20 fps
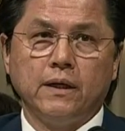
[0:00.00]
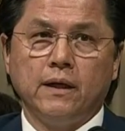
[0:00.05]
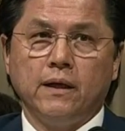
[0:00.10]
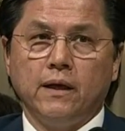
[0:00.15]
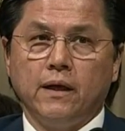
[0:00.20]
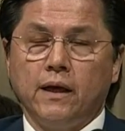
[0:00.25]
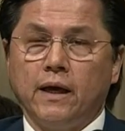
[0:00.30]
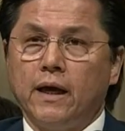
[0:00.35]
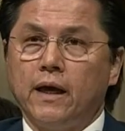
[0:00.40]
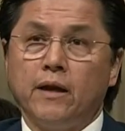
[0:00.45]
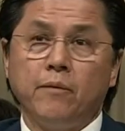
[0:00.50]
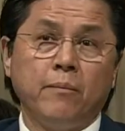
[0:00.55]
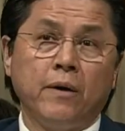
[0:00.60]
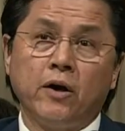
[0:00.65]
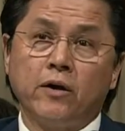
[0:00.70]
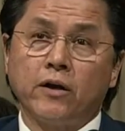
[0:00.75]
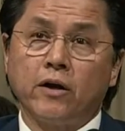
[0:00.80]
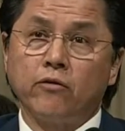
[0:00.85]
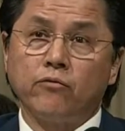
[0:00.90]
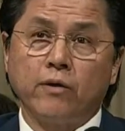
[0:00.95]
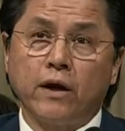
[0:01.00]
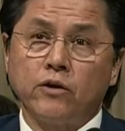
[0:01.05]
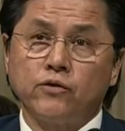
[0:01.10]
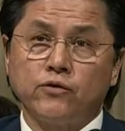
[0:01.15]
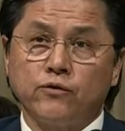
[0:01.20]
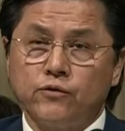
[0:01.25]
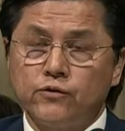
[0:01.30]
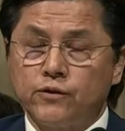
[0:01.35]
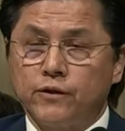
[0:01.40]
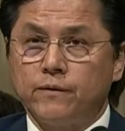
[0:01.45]
and American
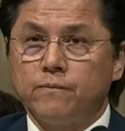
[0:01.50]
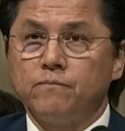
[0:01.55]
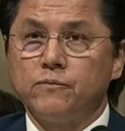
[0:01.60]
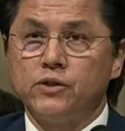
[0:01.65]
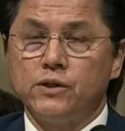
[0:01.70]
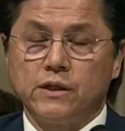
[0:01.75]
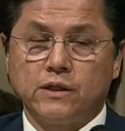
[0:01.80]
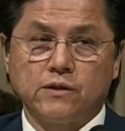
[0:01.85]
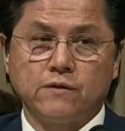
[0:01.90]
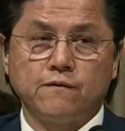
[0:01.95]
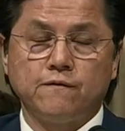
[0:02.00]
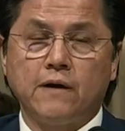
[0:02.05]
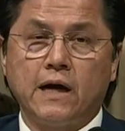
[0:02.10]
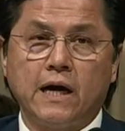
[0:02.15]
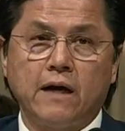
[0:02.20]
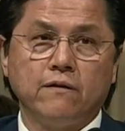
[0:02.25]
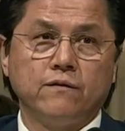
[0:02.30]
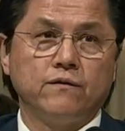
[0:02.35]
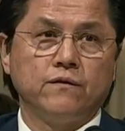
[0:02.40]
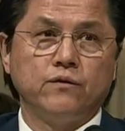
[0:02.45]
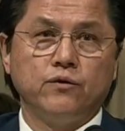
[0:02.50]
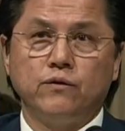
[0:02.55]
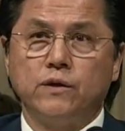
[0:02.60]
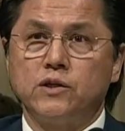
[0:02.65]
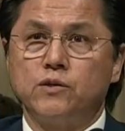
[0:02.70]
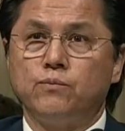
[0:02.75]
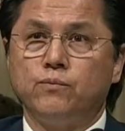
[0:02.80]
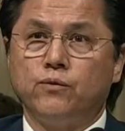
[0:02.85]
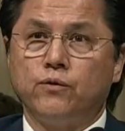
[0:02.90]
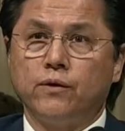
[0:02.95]
grandchildren. She has 5
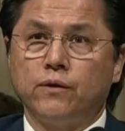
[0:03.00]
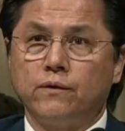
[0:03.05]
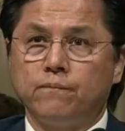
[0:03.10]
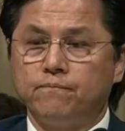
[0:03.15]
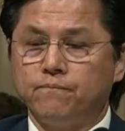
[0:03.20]
U.S.-born